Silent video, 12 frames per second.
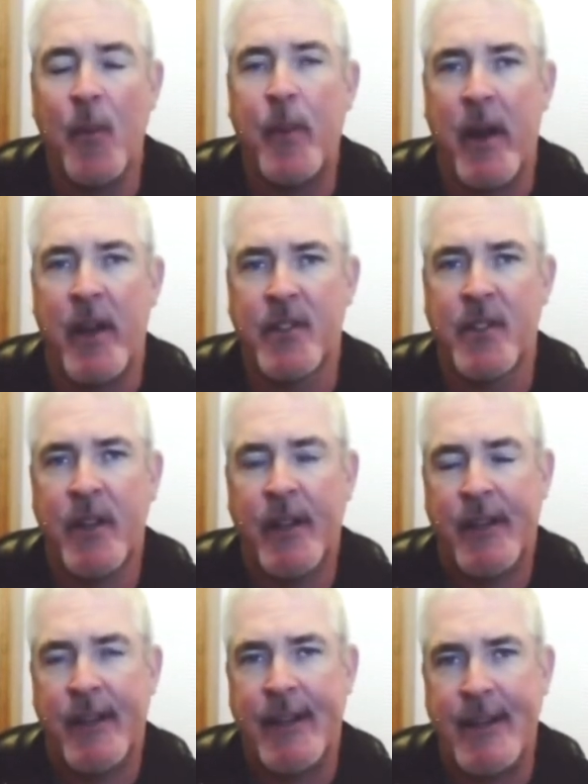help
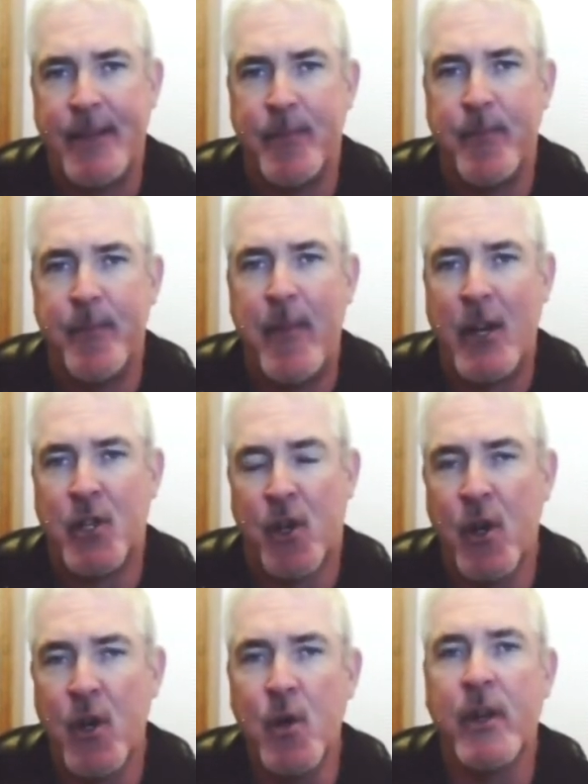us uh,
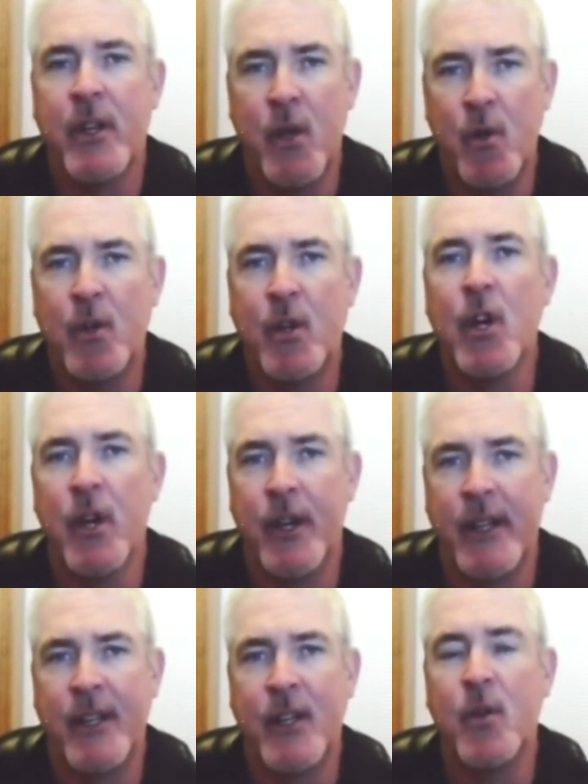measure who could, who
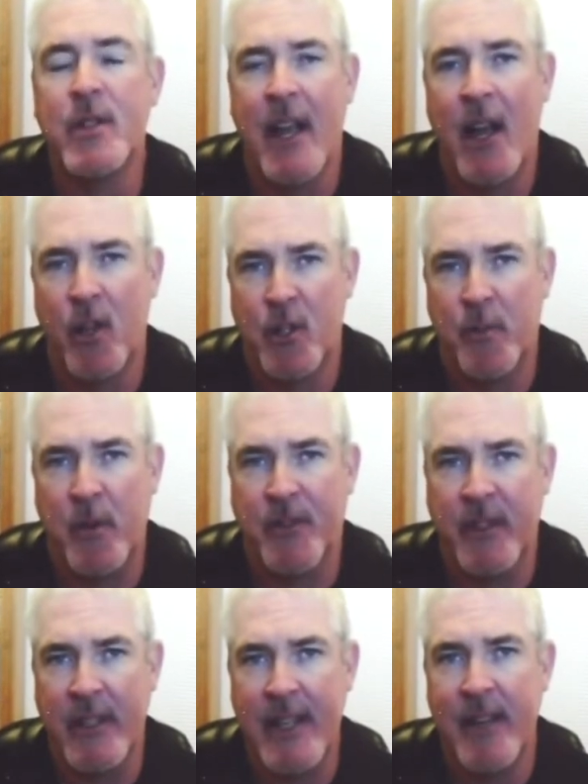could and who is eligible
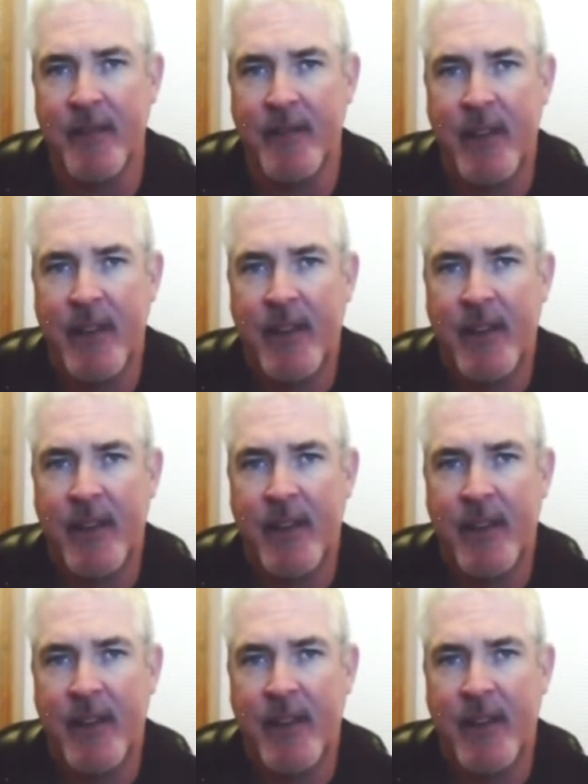to leave.